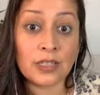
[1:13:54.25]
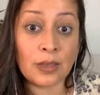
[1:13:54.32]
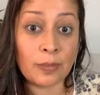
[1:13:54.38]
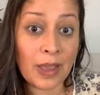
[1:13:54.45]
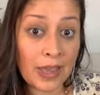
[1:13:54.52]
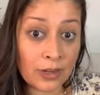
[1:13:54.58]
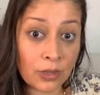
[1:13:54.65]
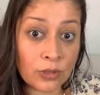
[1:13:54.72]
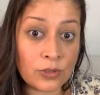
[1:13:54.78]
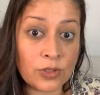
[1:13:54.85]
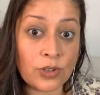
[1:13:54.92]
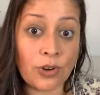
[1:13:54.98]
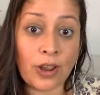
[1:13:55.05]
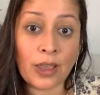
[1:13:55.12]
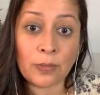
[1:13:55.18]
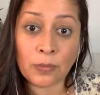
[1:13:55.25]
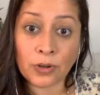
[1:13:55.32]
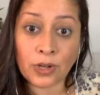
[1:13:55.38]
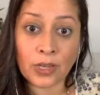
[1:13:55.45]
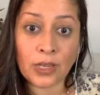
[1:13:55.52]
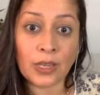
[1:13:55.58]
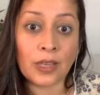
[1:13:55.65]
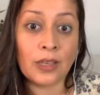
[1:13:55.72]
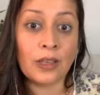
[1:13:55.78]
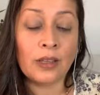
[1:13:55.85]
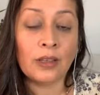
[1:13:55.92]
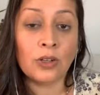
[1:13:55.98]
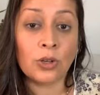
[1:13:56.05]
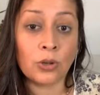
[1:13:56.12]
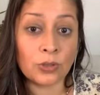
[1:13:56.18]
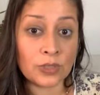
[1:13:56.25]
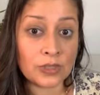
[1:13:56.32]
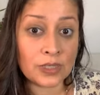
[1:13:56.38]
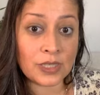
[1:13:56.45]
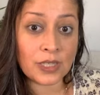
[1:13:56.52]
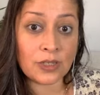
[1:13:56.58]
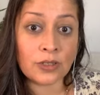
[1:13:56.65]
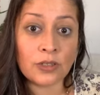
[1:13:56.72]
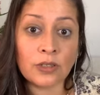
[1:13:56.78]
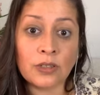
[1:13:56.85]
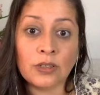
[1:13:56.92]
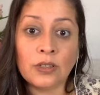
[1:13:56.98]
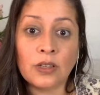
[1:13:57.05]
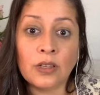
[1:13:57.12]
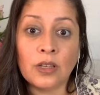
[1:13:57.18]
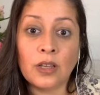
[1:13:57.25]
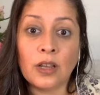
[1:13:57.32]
D-mannose, cranberry, golden seal,